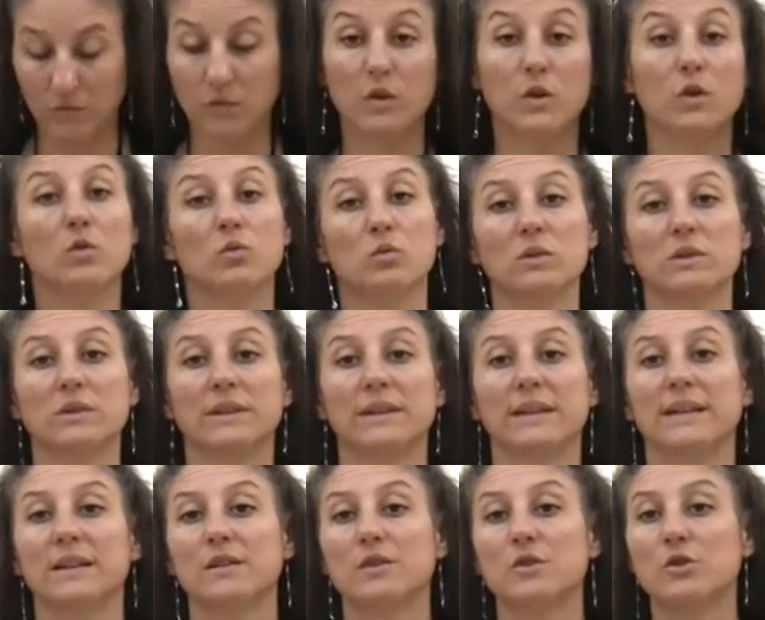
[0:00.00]
You will
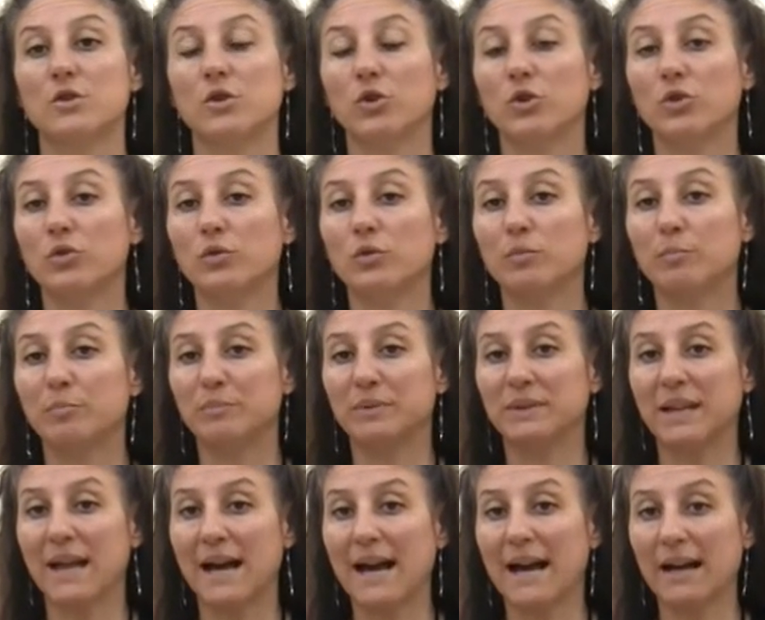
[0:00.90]
need two
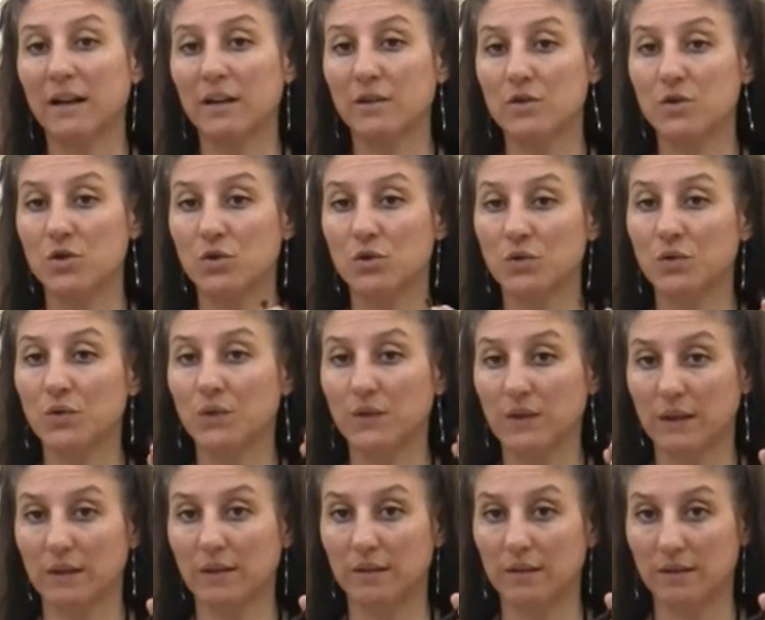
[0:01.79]
black
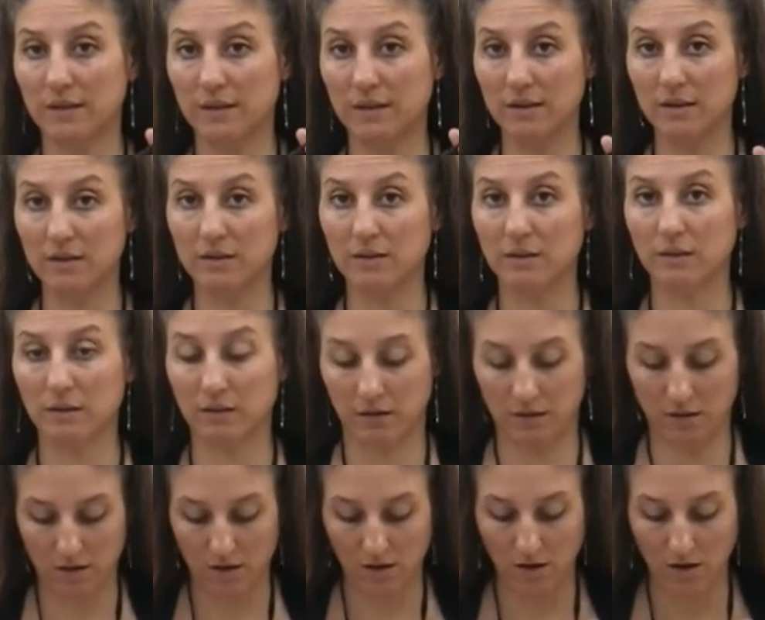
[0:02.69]
260s,
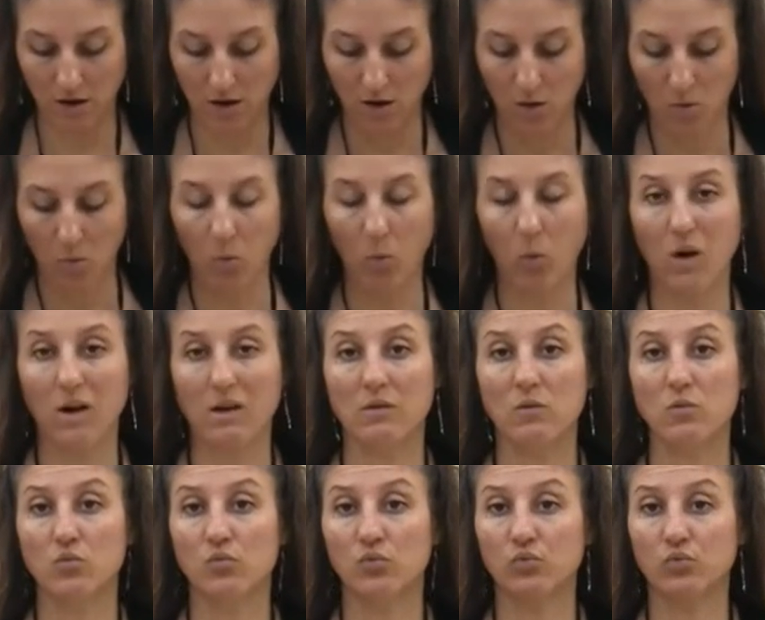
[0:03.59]

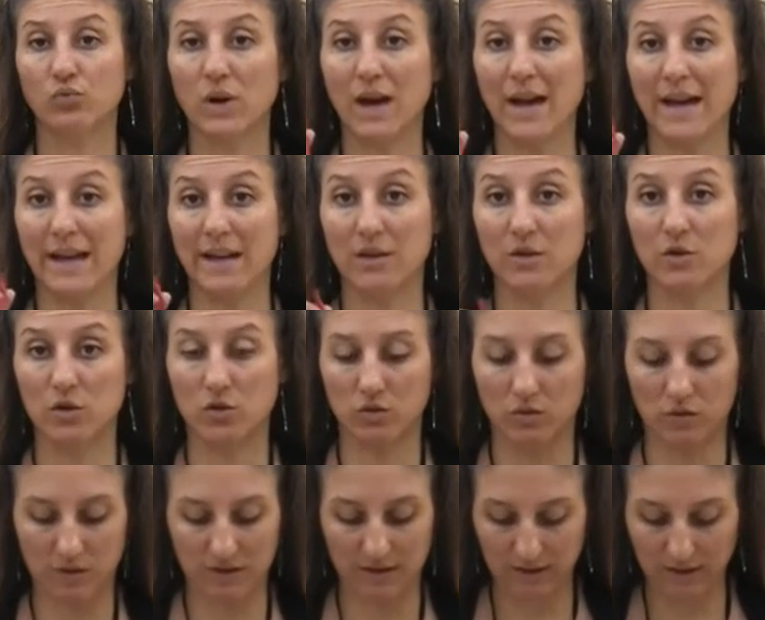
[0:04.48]
one red
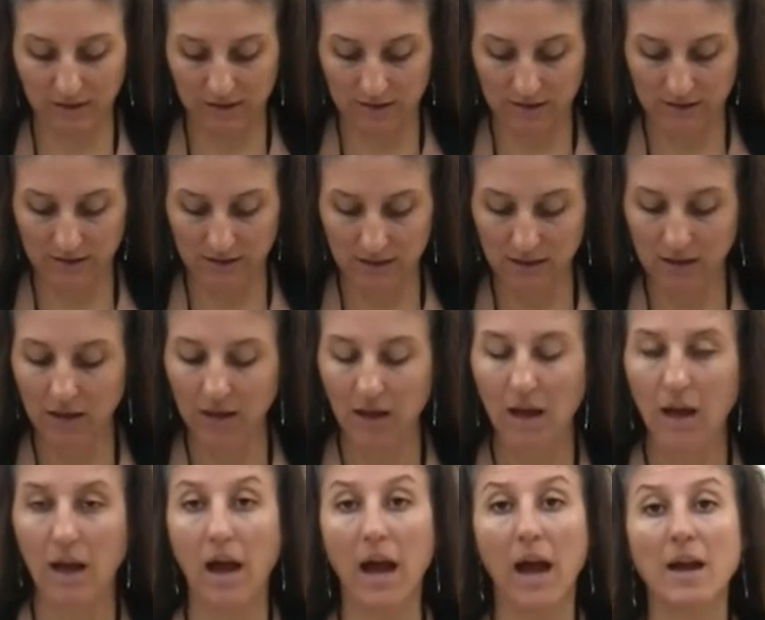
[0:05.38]
260,
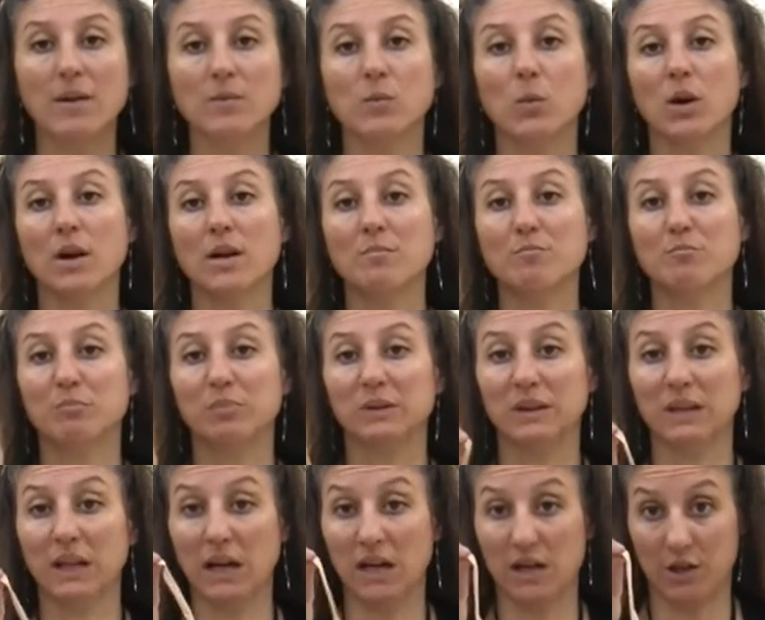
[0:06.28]
and one
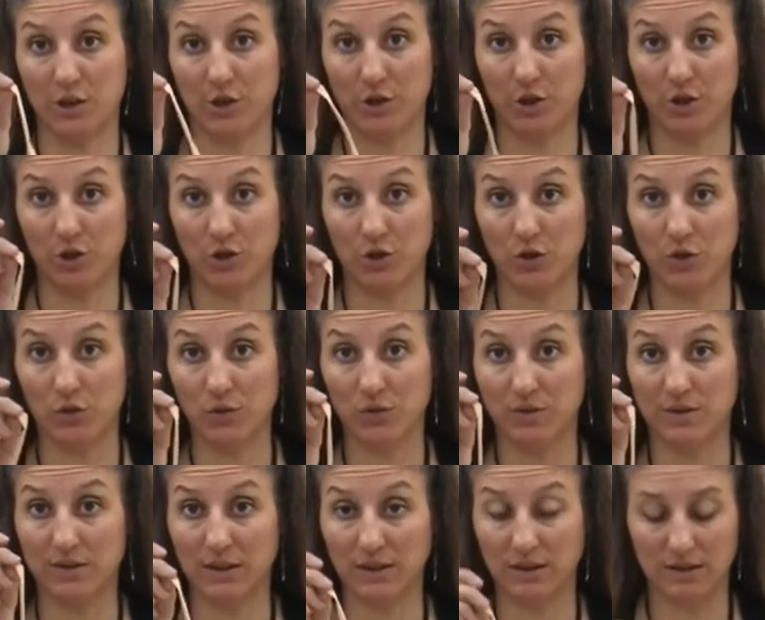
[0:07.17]
blush
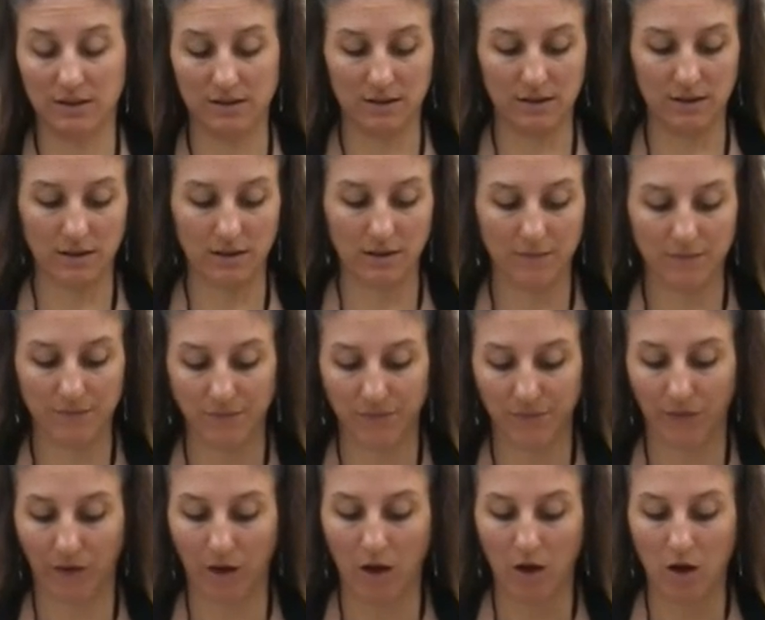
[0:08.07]
260.
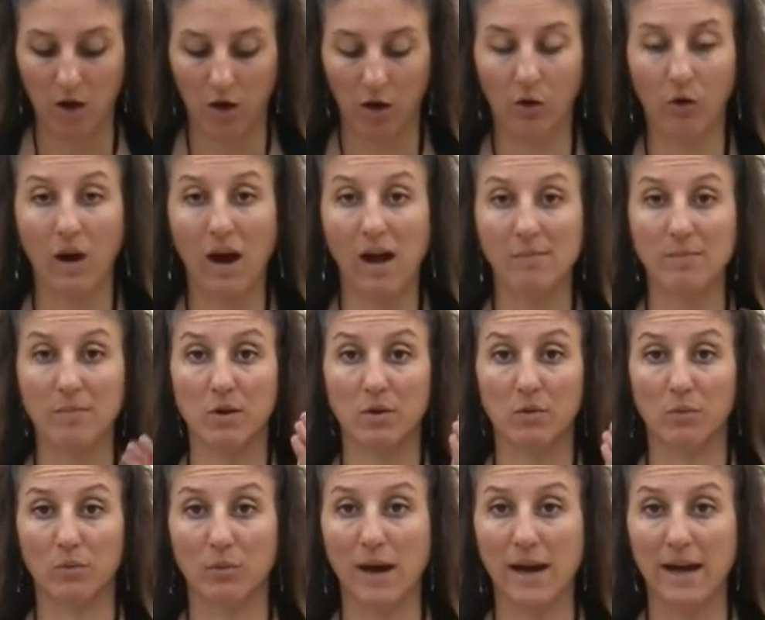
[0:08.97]
Grab
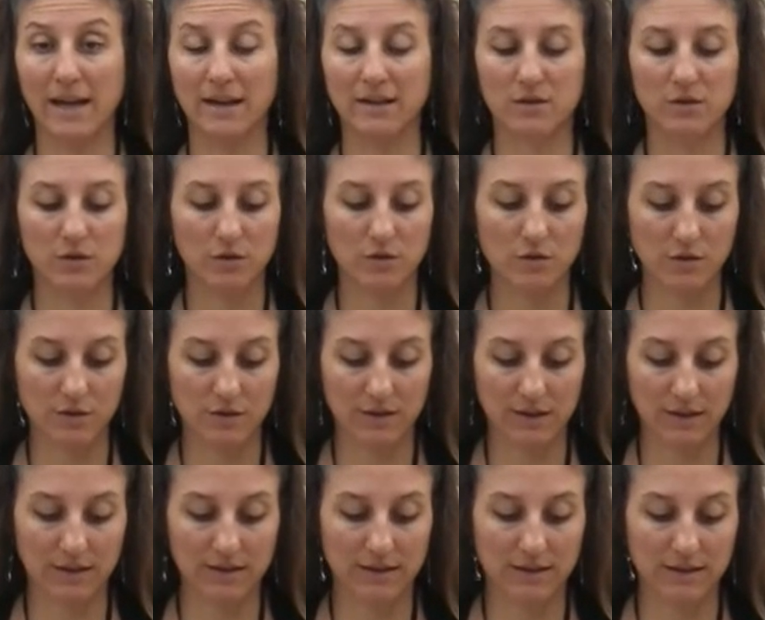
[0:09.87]
your red
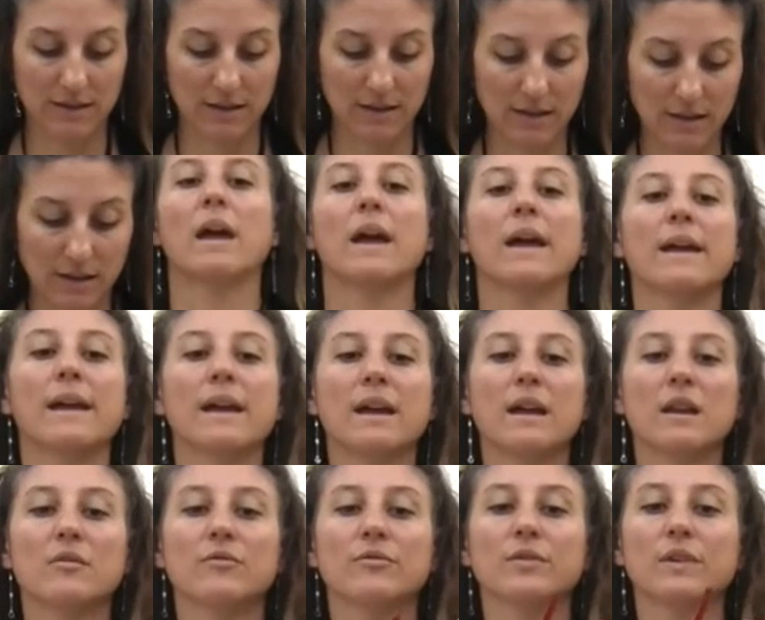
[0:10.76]
260
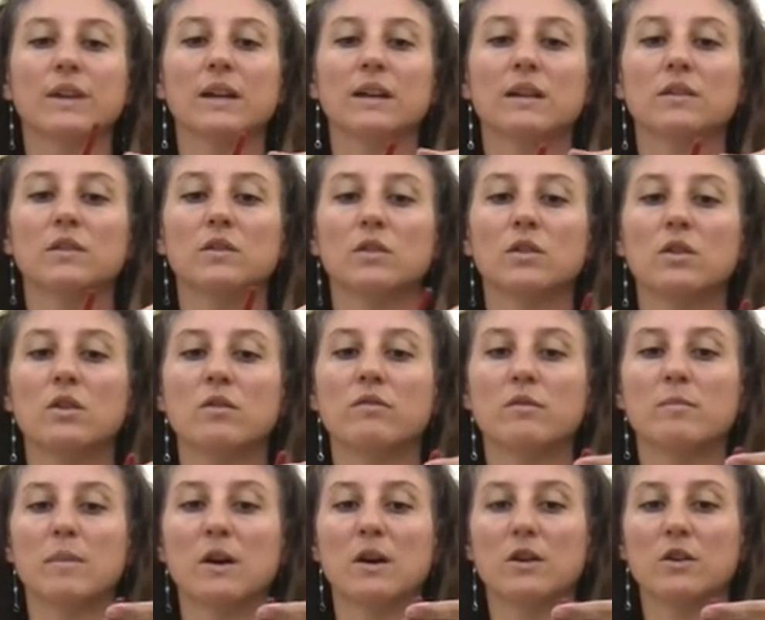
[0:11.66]
and inflate it so you
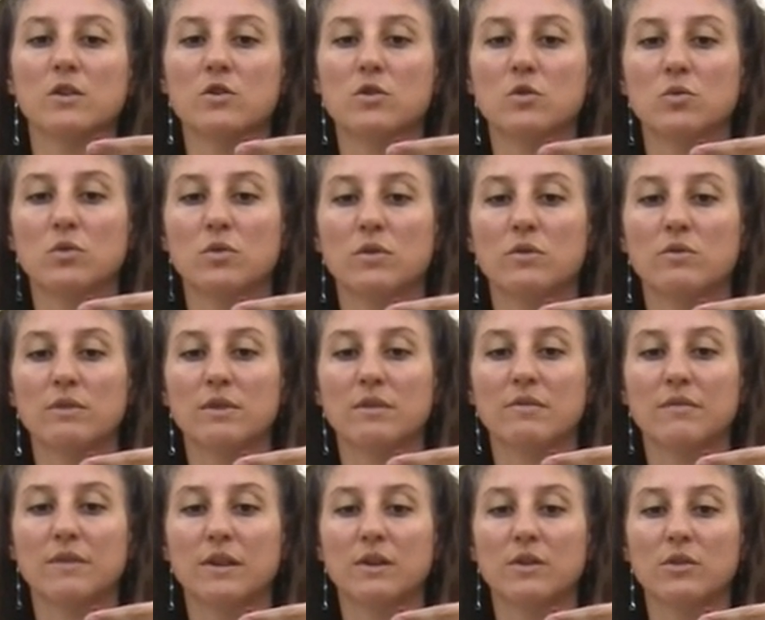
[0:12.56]
have about a two or three
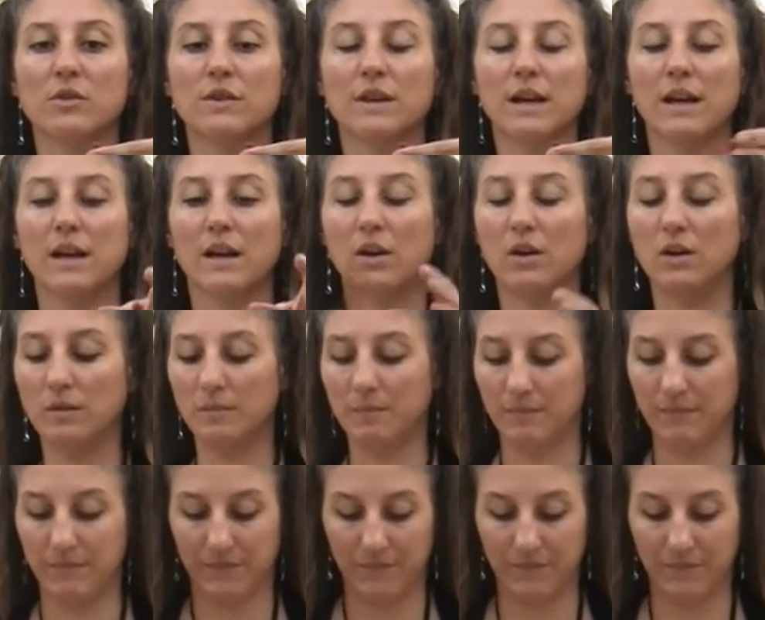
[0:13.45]
finger tail.